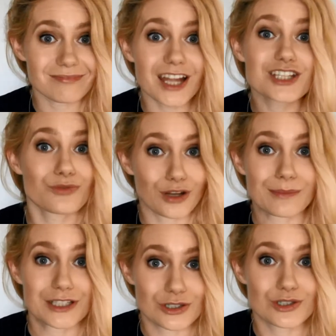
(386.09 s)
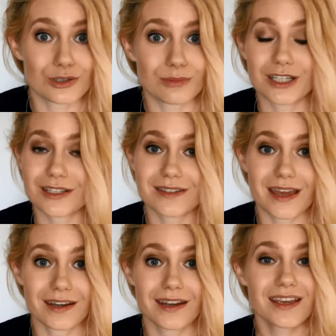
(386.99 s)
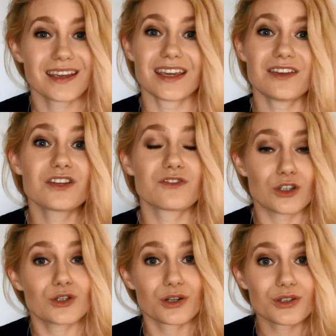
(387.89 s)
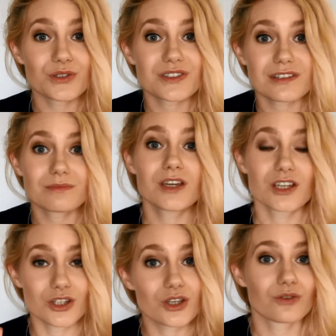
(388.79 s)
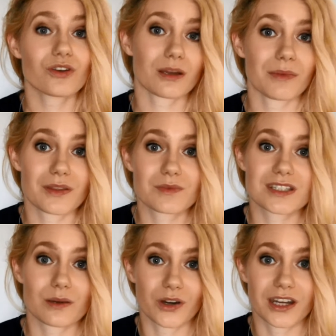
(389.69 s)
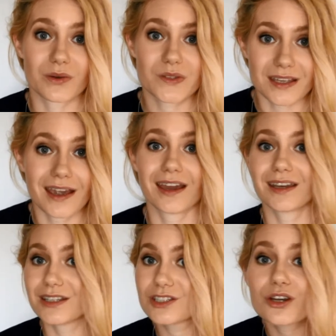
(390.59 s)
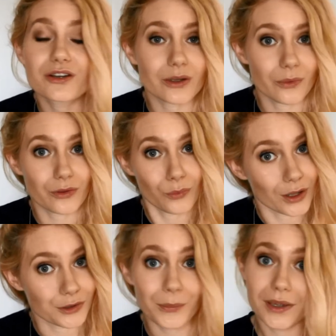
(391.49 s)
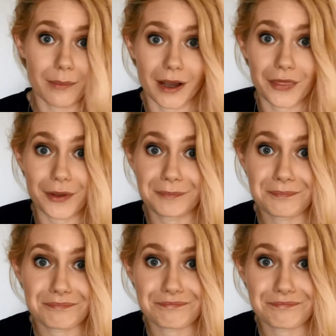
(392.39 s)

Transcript: I just recommend you do because then even if you don't use them, you can recommend them to someone else and it's totally worthwhile knowing about them.